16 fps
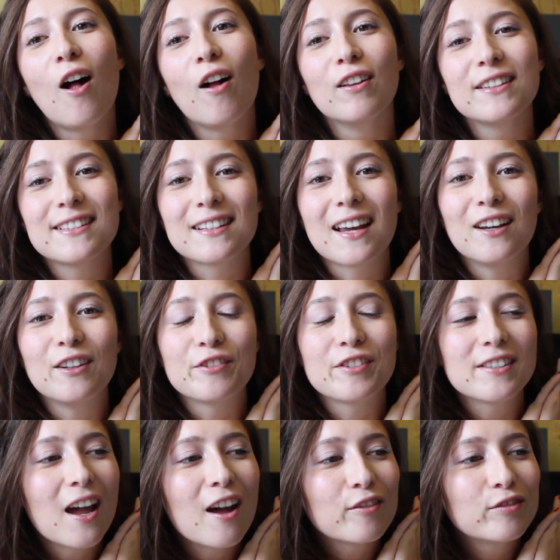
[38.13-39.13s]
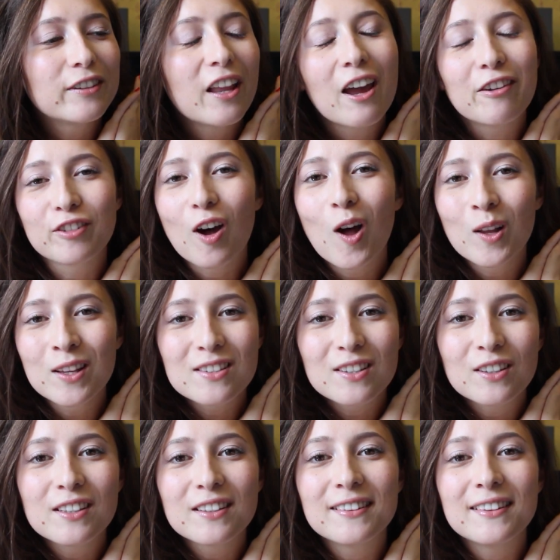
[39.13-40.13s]
all this kind of stuff, live
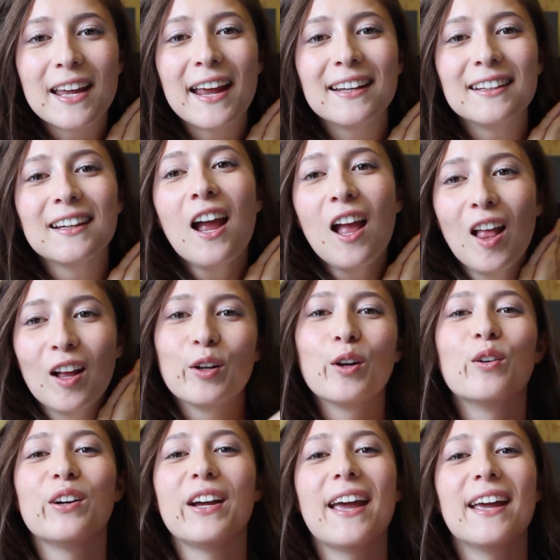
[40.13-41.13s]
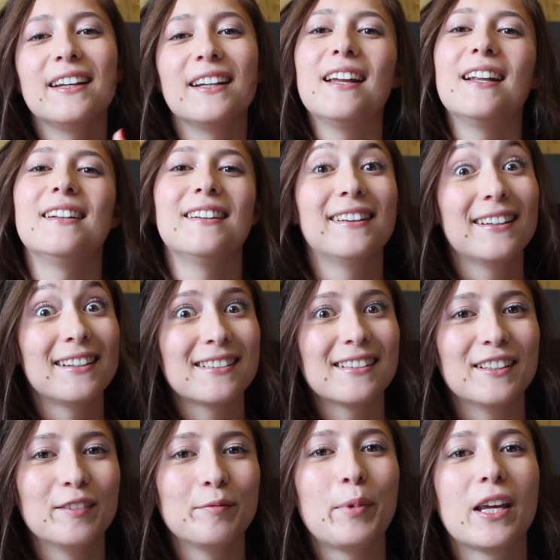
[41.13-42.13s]
concert, then go ahead and listen,